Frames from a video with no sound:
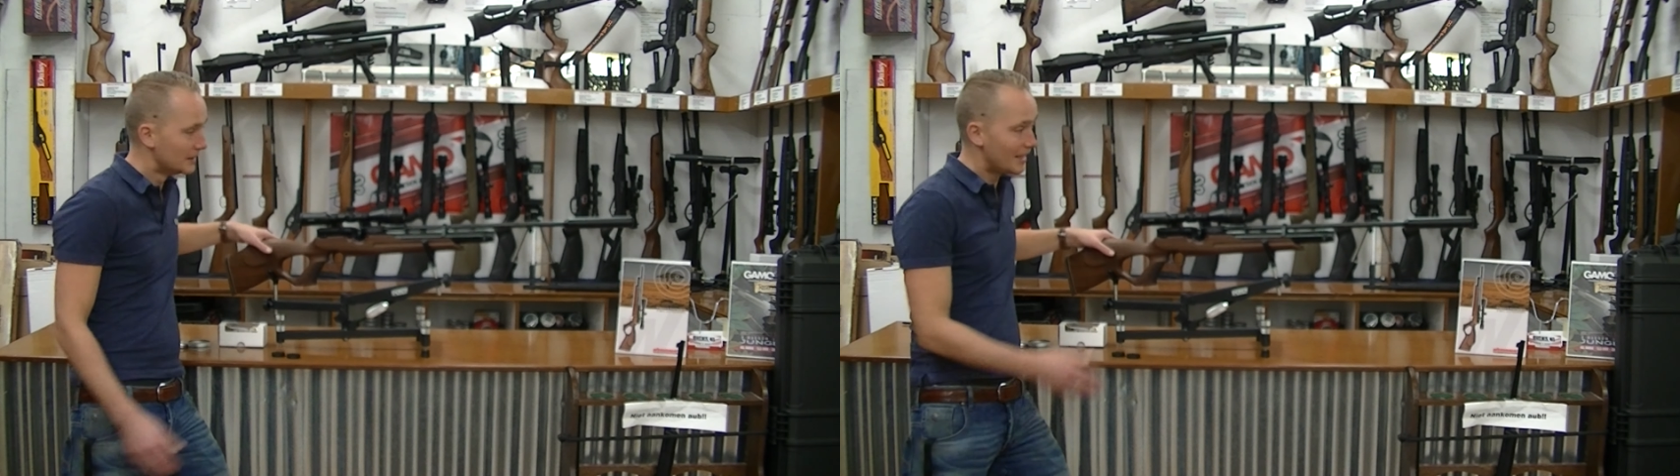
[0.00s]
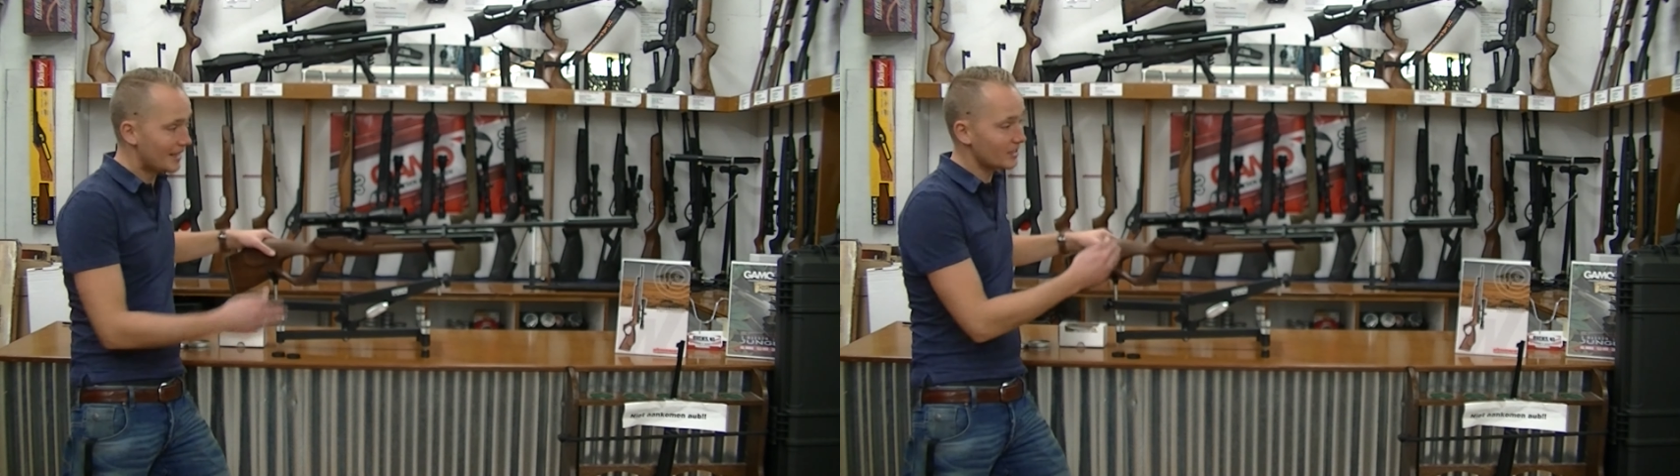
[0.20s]

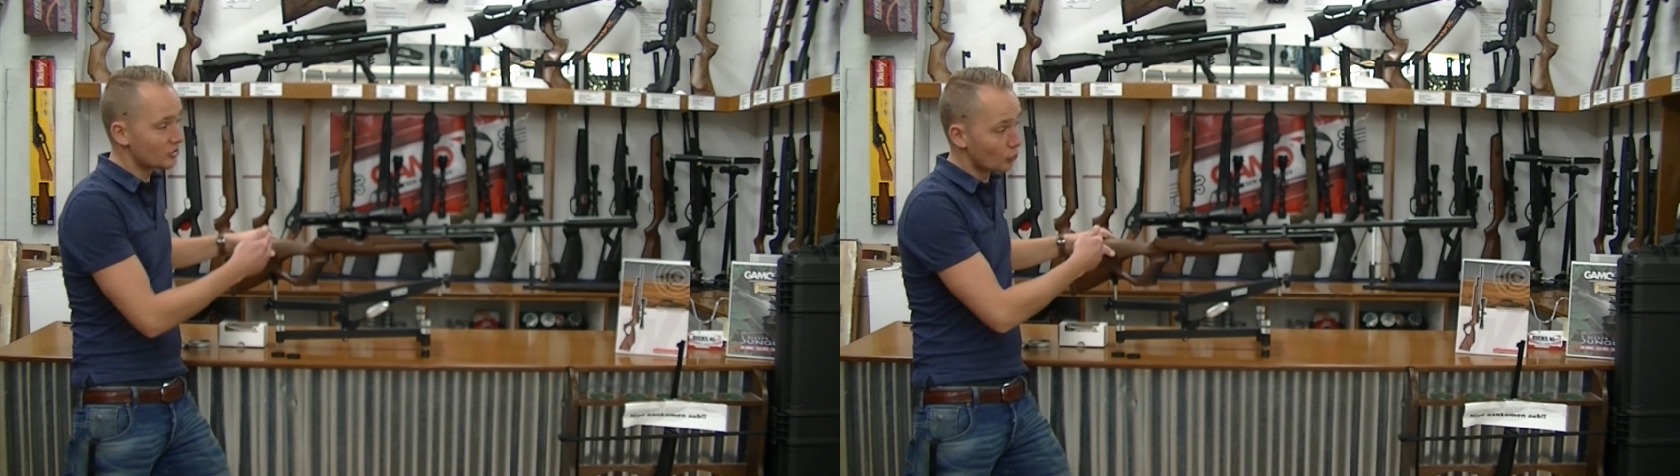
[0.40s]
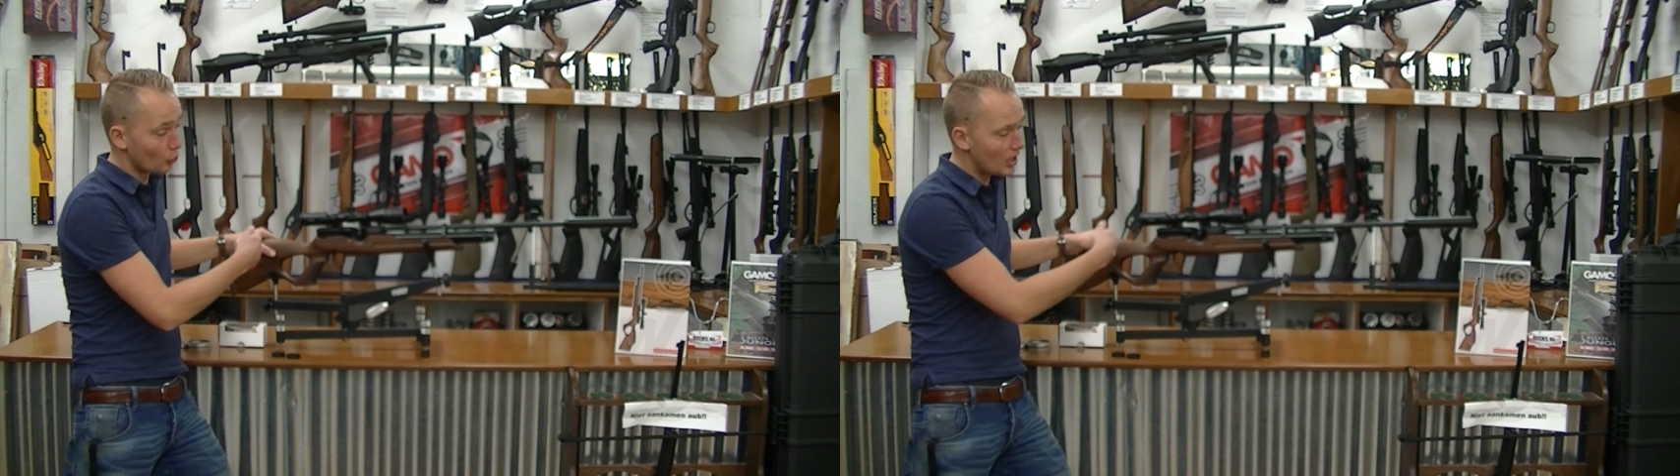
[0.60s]
and it's
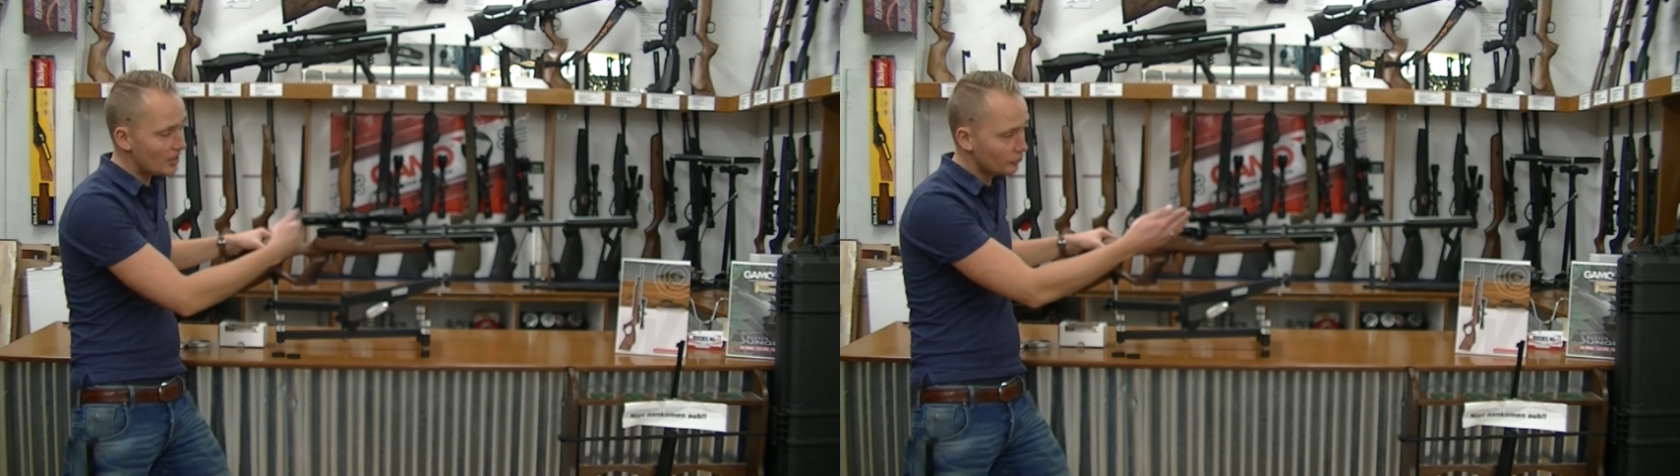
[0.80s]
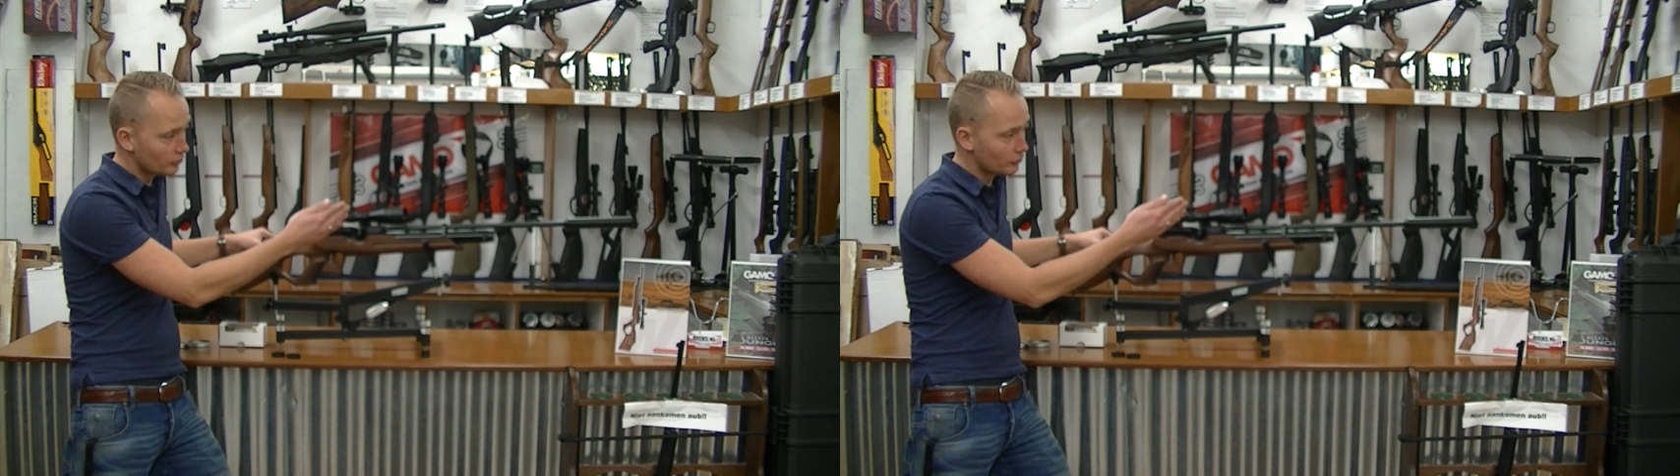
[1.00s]
the
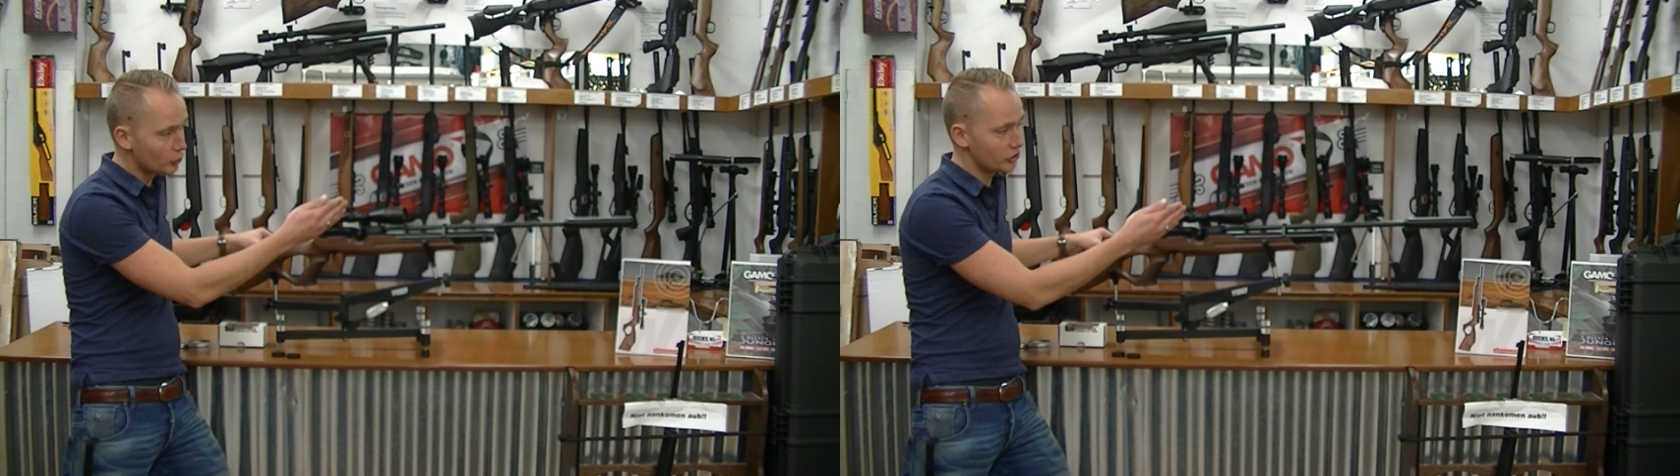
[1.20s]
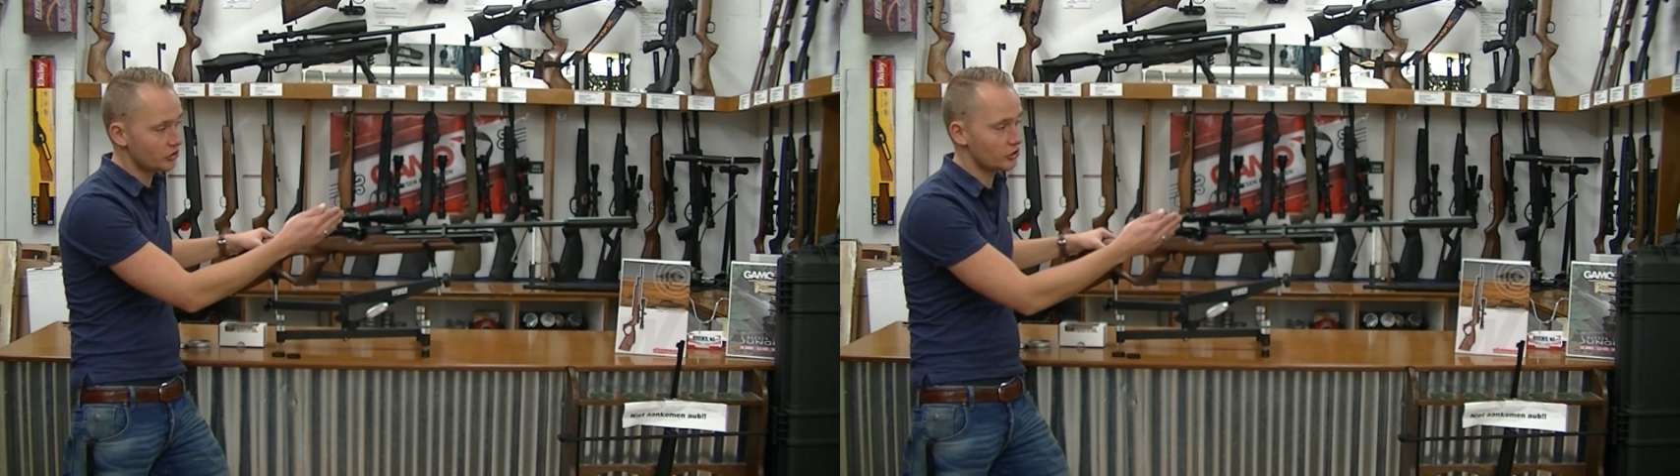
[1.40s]
rifle version,